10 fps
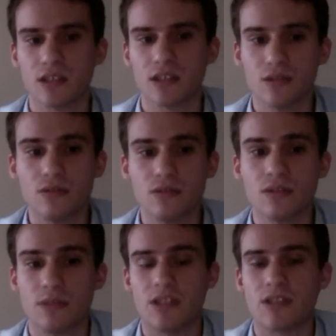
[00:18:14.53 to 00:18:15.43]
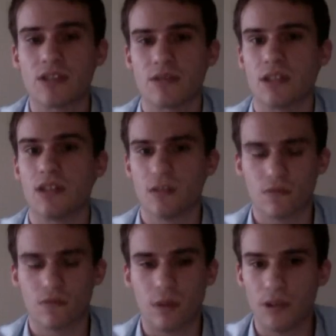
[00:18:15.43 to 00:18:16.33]
to the military
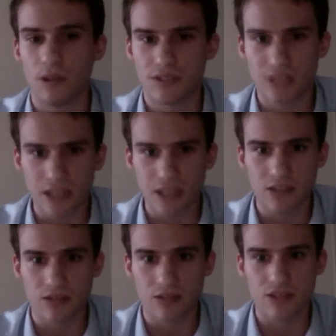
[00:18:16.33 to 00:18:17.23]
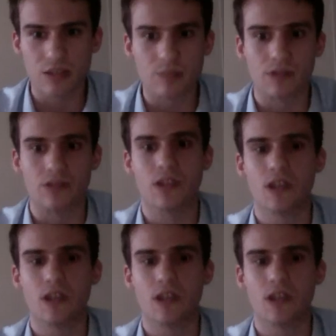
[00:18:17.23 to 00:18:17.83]
from a technical standpoint.